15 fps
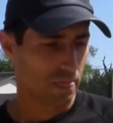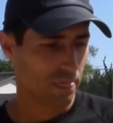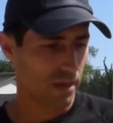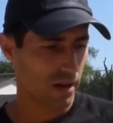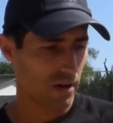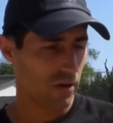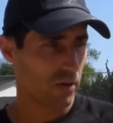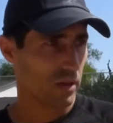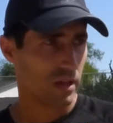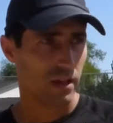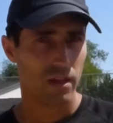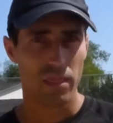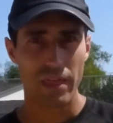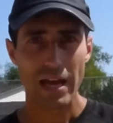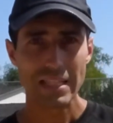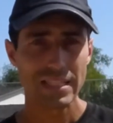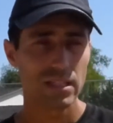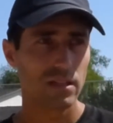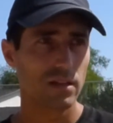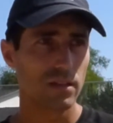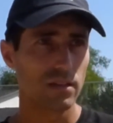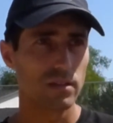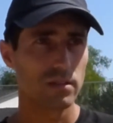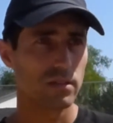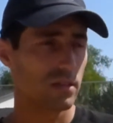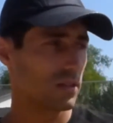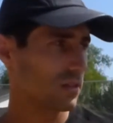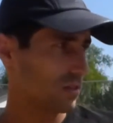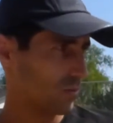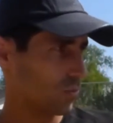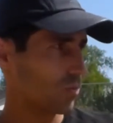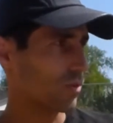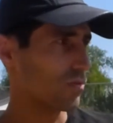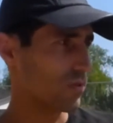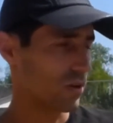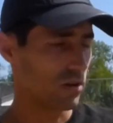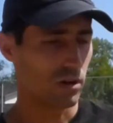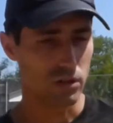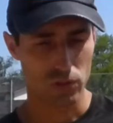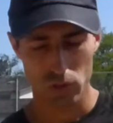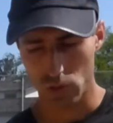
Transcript: Now, that's the system with regards